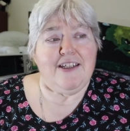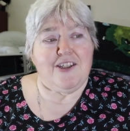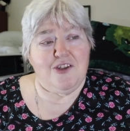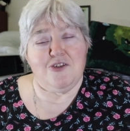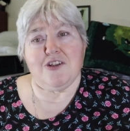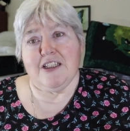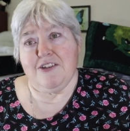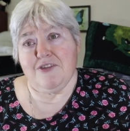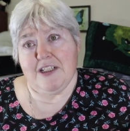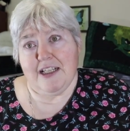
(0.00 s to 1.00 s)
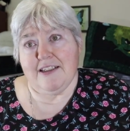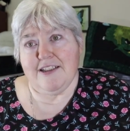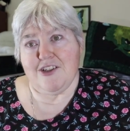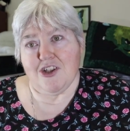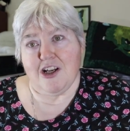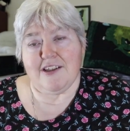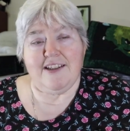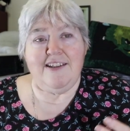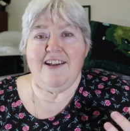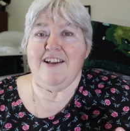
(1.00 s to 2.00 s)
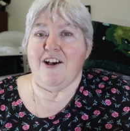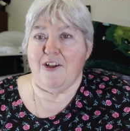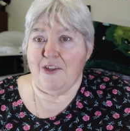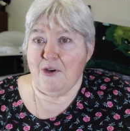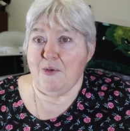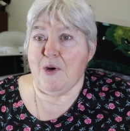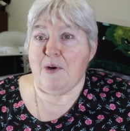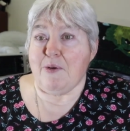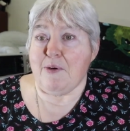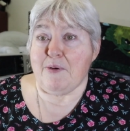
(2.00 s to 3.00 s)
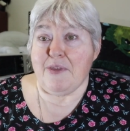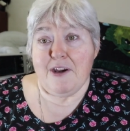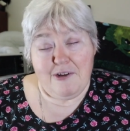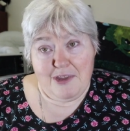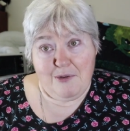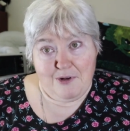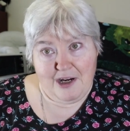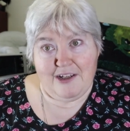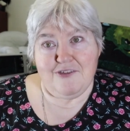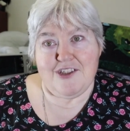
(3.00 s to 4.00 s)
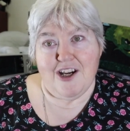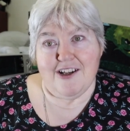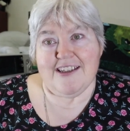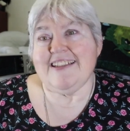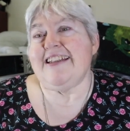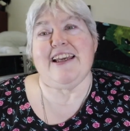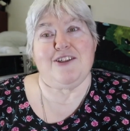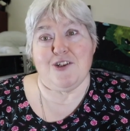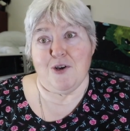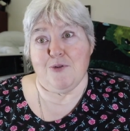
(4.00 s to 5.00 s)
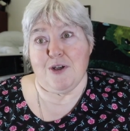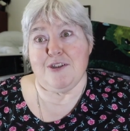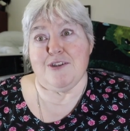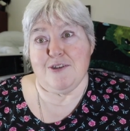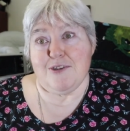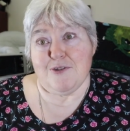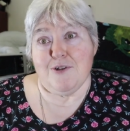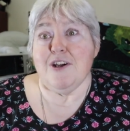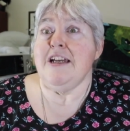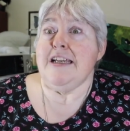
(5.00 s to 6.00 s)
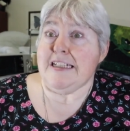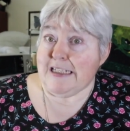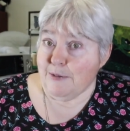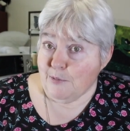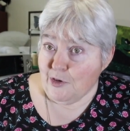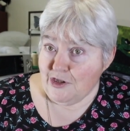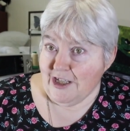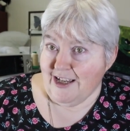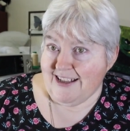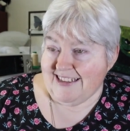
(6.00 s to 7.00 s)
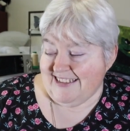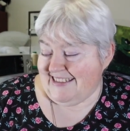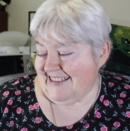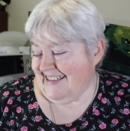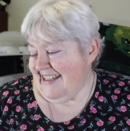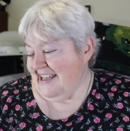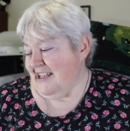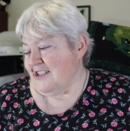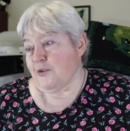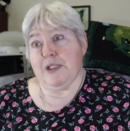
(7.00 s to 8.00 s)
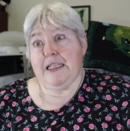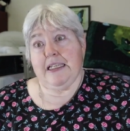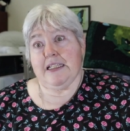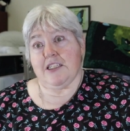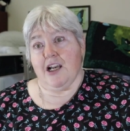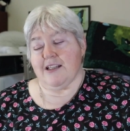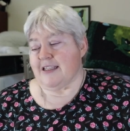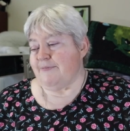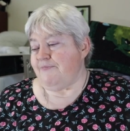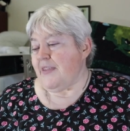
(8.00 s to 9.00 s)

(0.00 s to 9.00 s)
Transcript: Usually vanilla and chocolate. Although while we were there, they were out of chocolate and had to go run to the store to get more chocolate. So we didn't get chocolate.